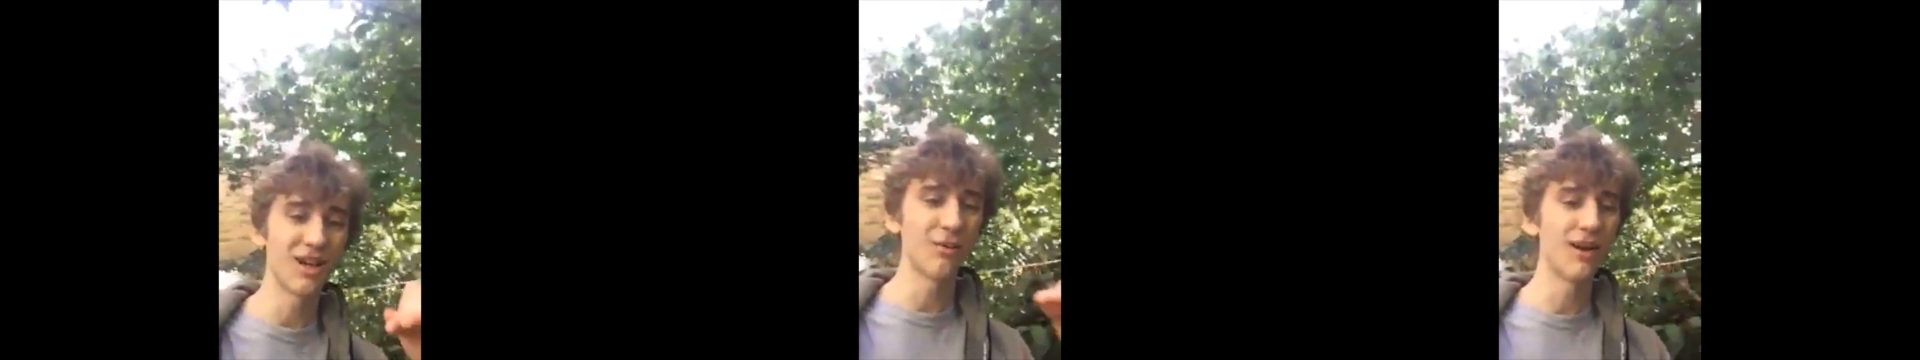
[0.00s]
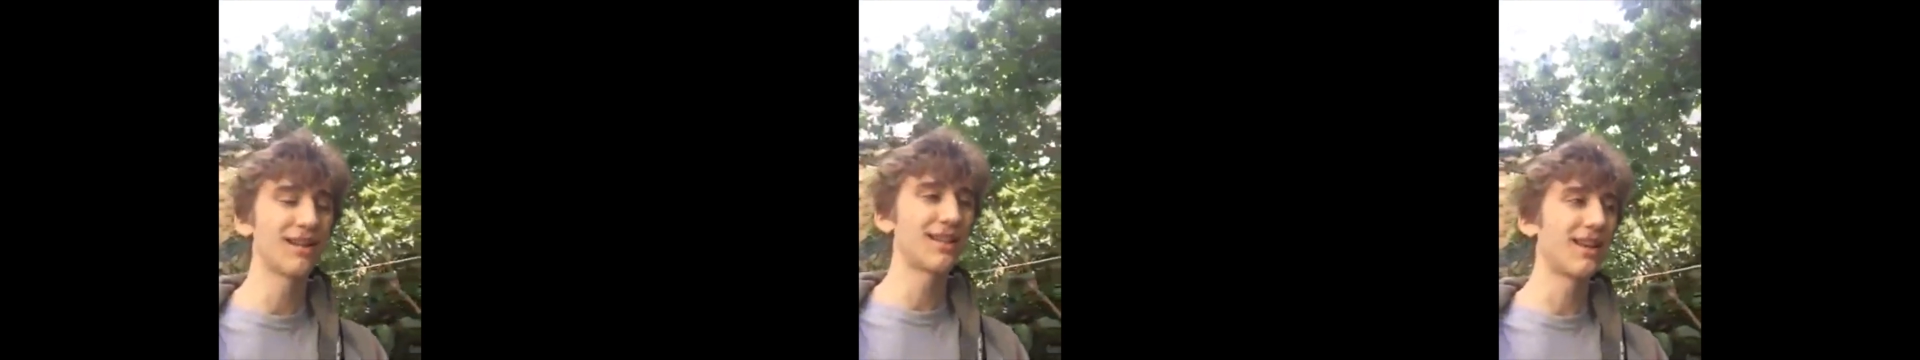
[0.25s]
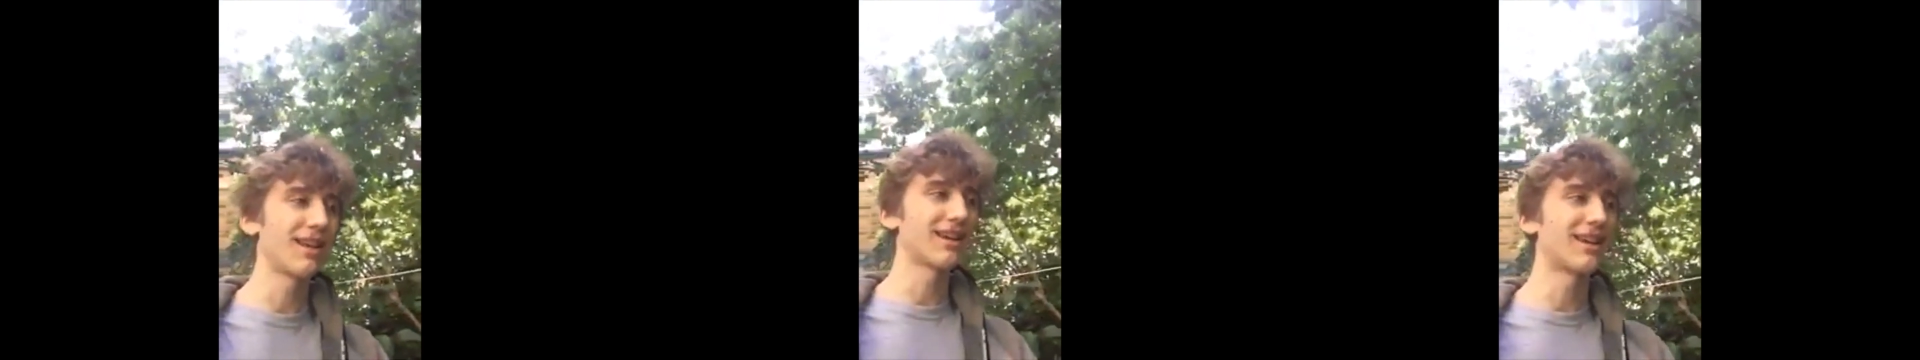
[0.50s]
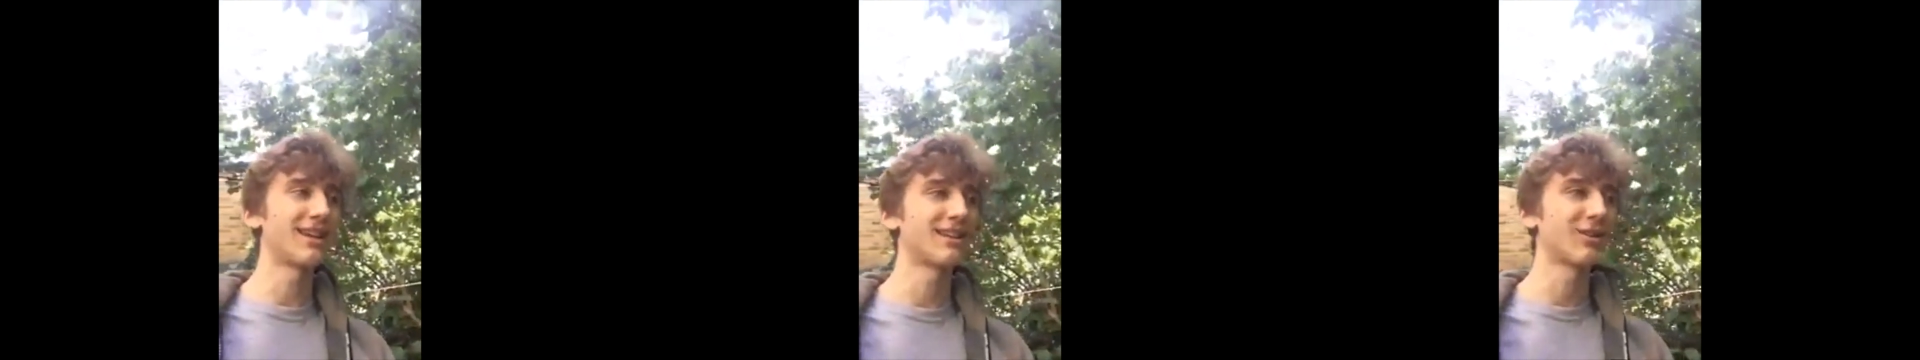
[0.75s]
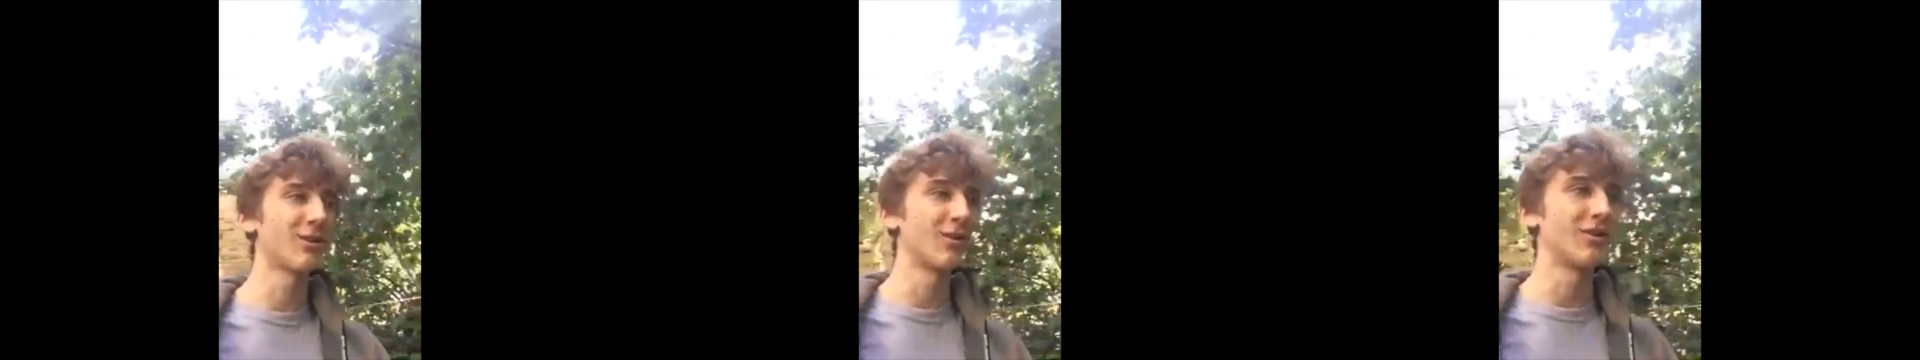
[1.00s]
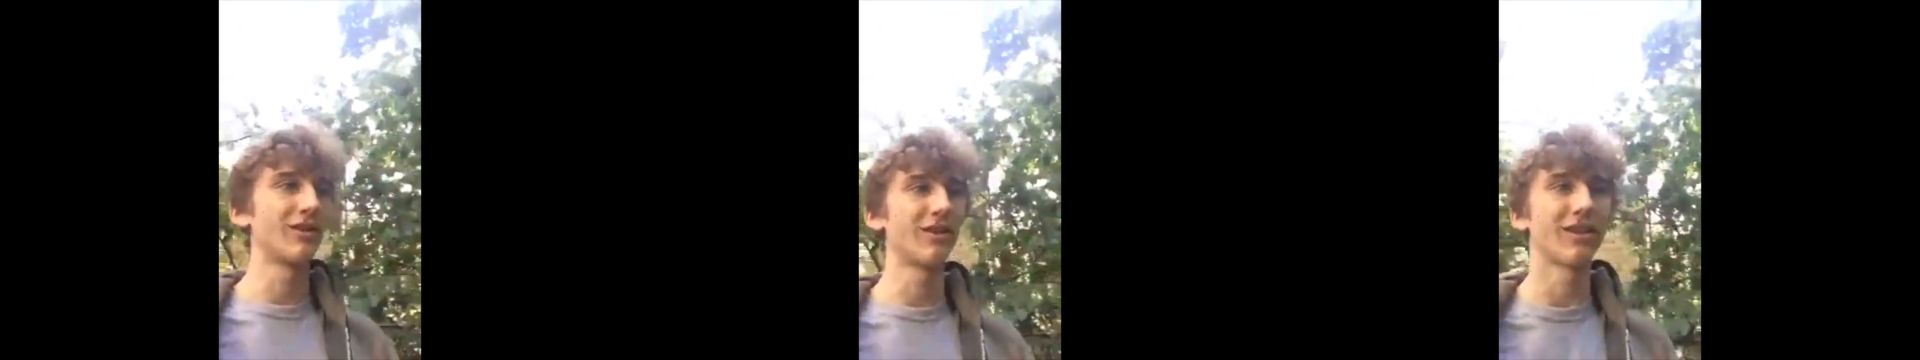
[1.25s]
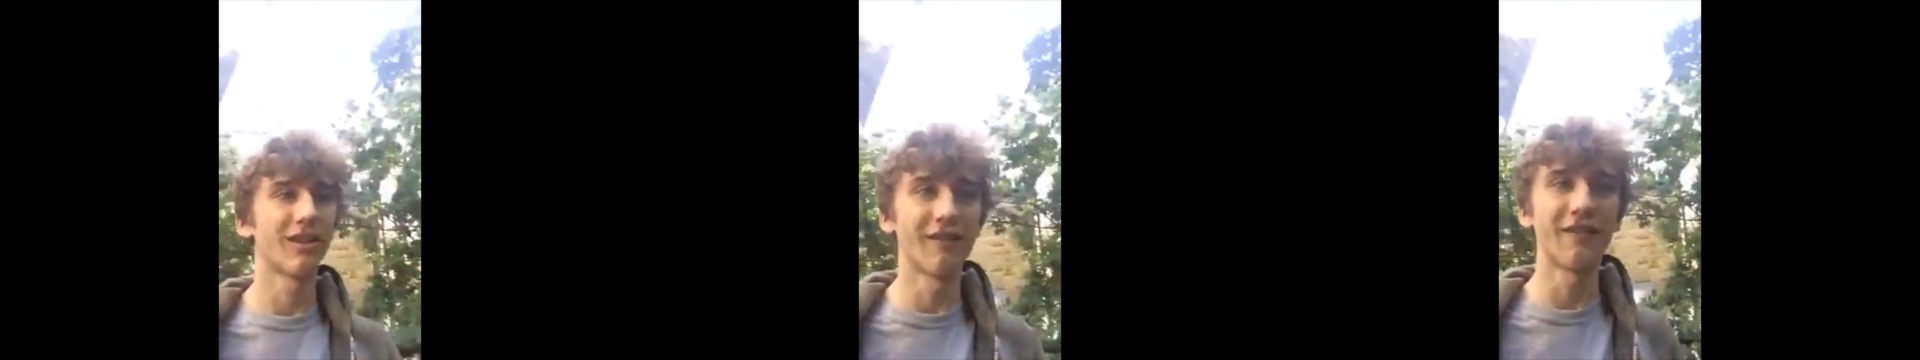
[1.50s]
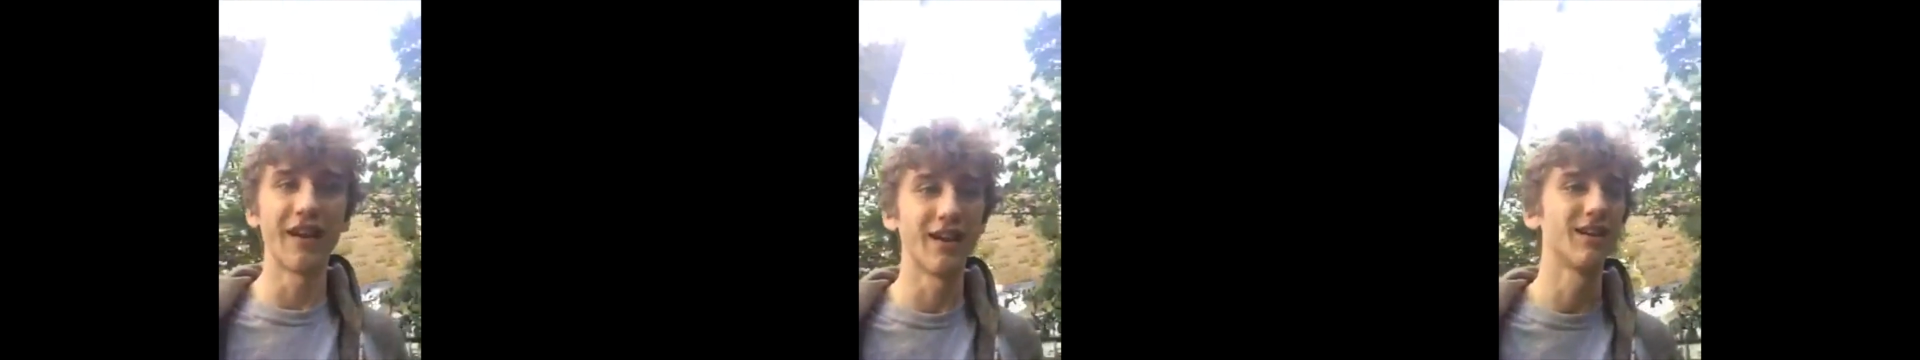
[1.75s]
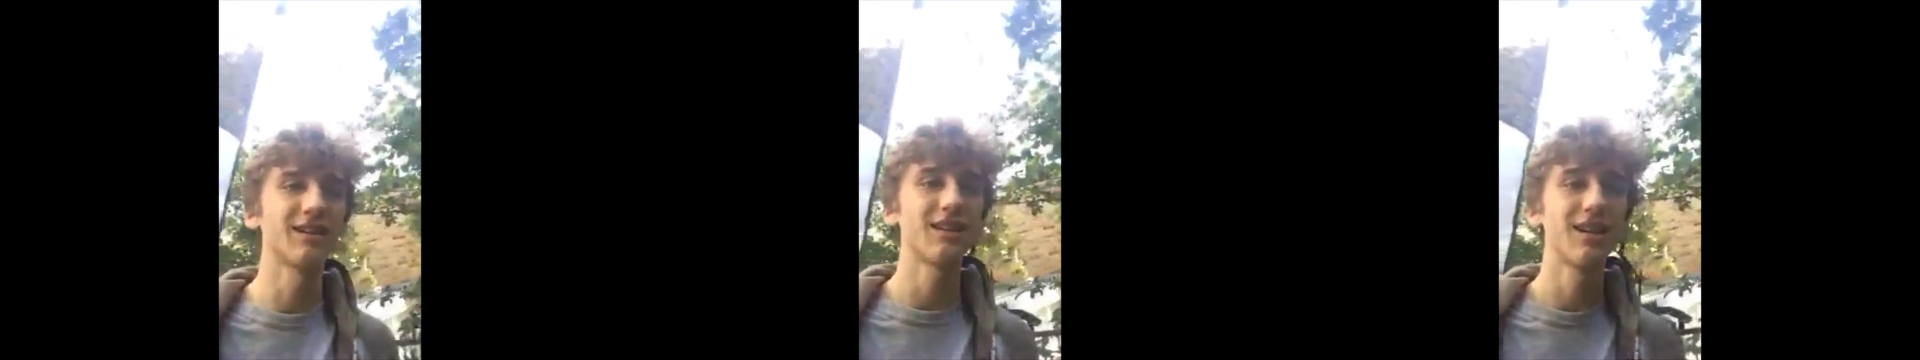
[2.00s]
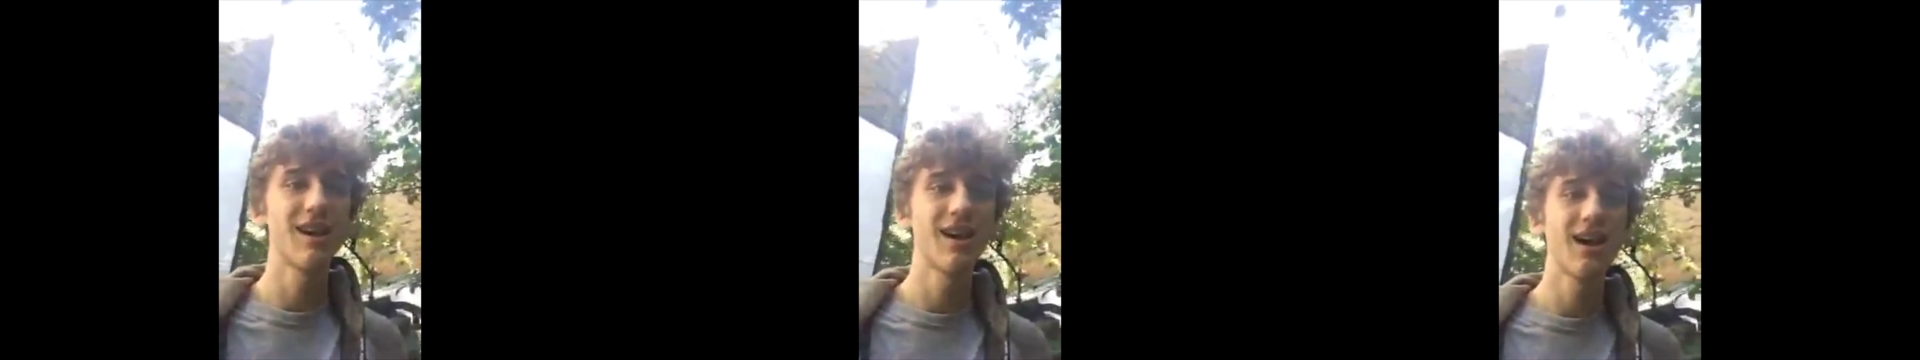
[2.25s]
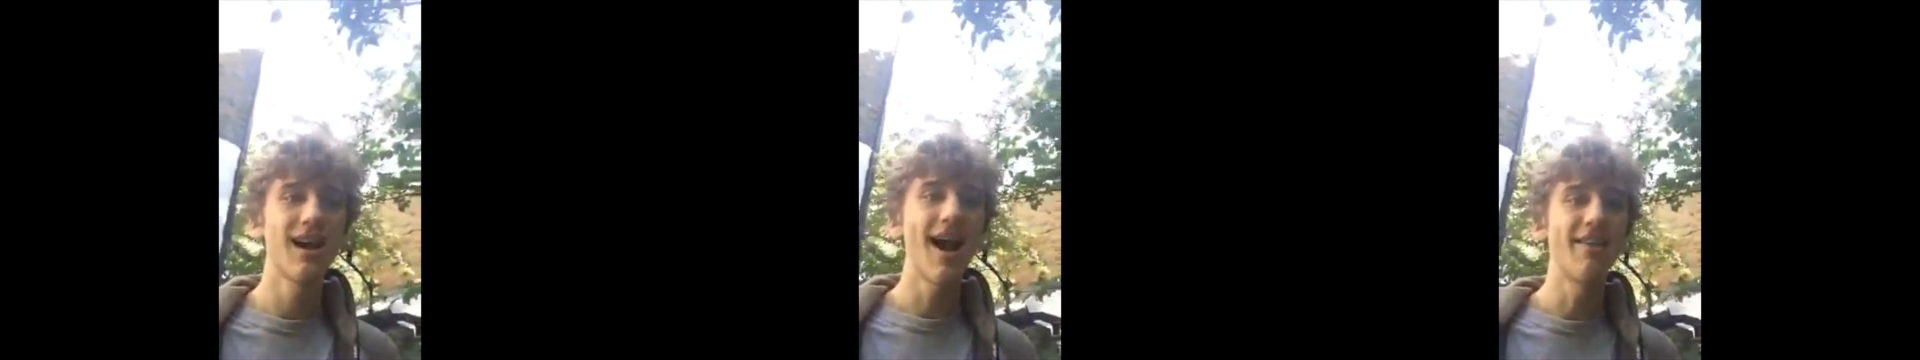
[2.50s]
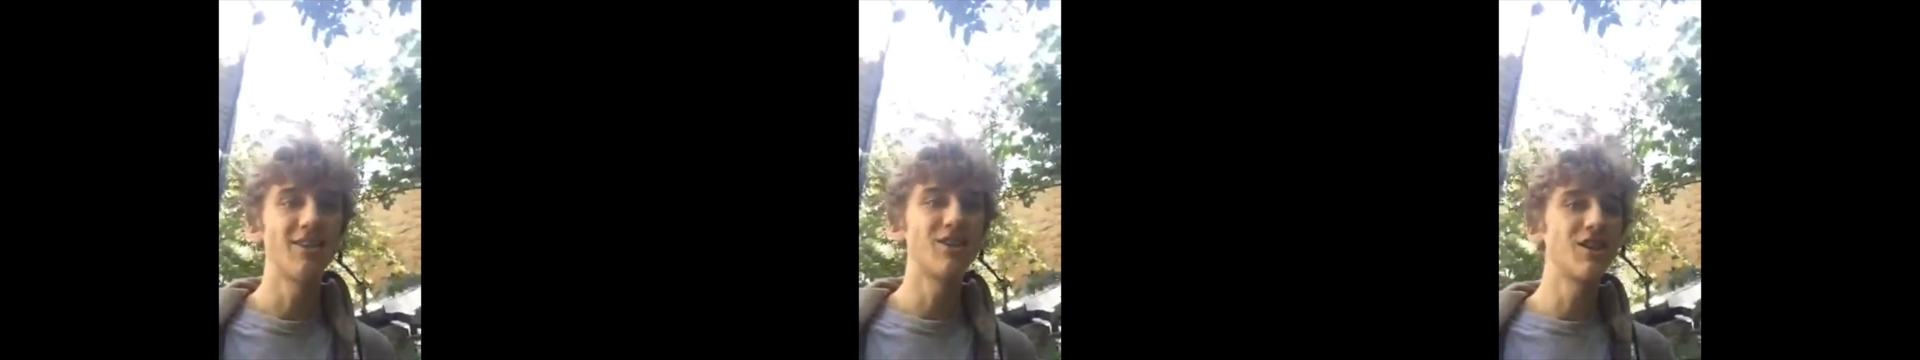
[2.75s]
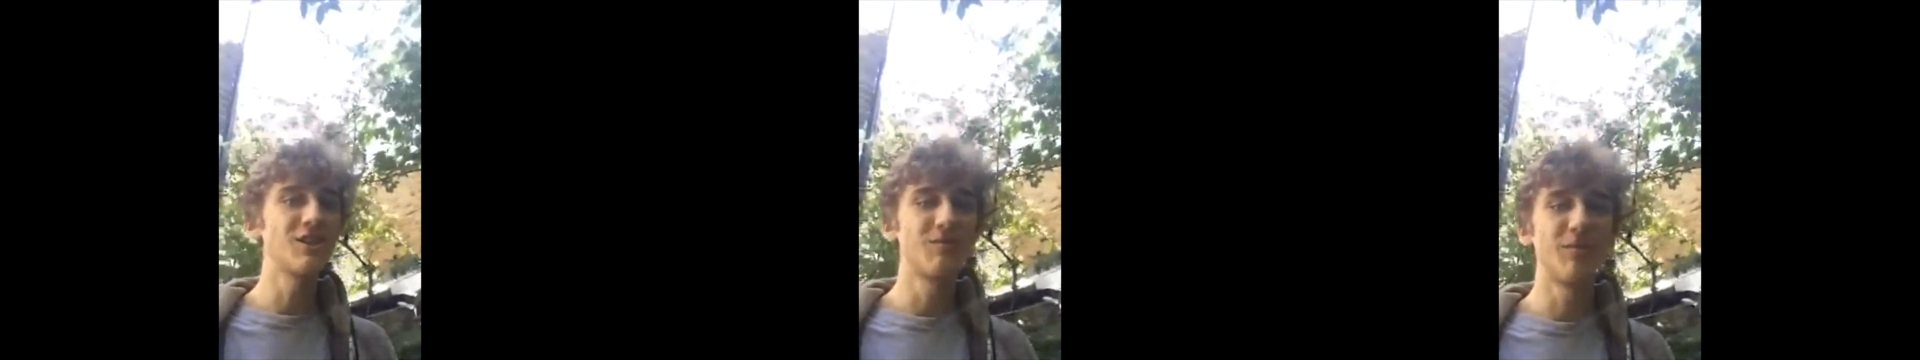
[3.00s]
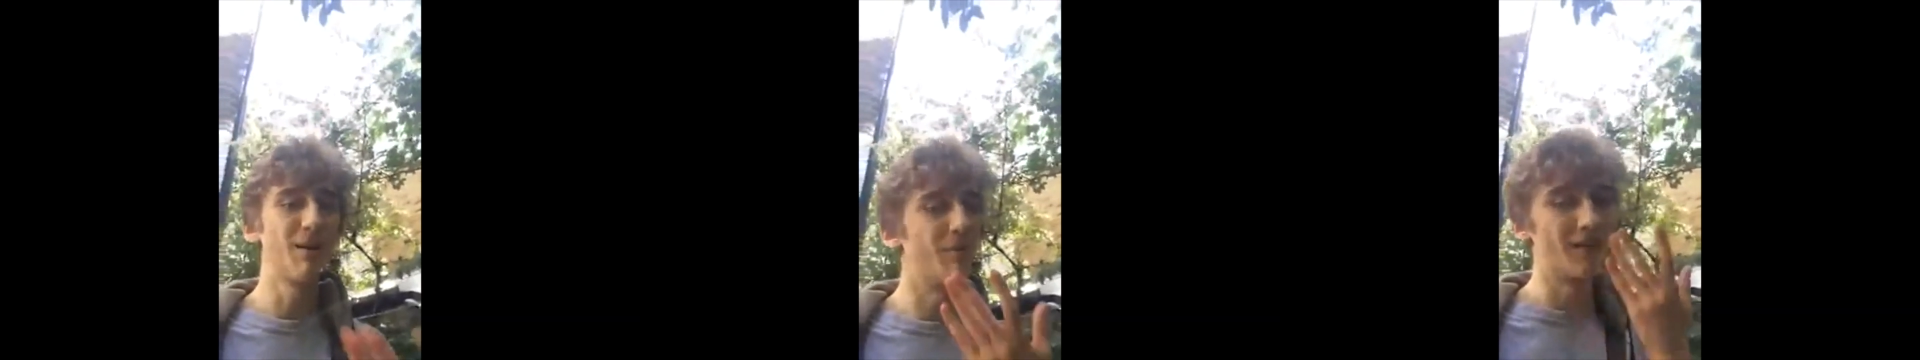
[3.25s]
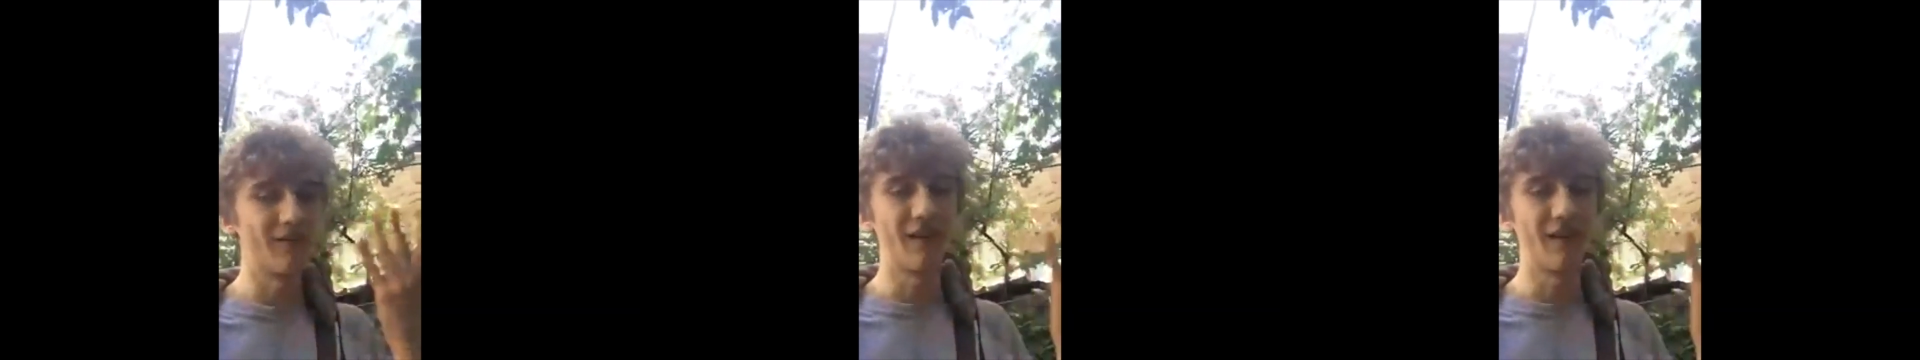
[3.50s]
I went to like kiss her on the face, and then she just bit my